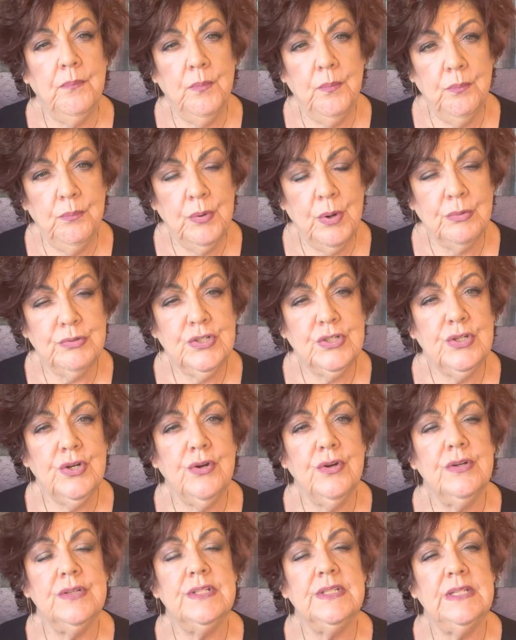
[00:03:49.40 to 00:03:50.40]

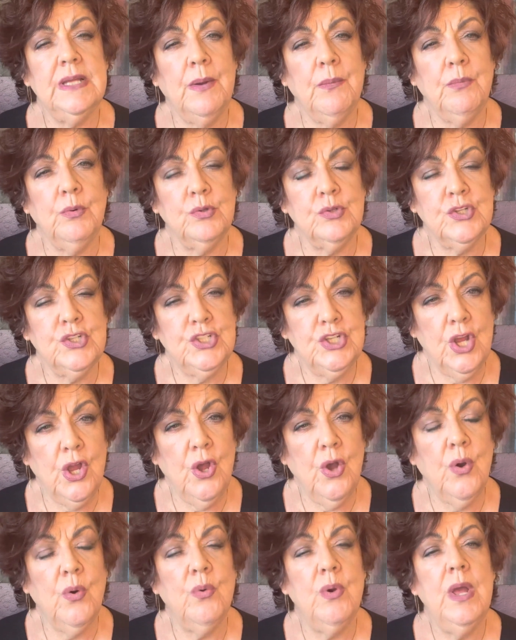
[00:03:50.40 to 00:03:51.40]
brochures that will
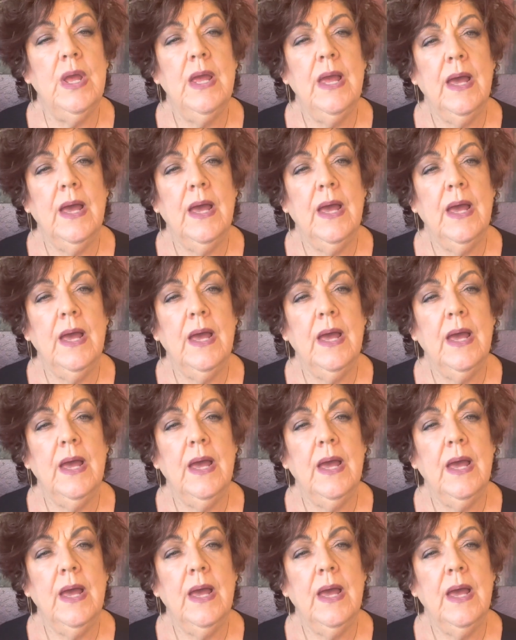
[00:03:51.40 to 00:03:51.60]
show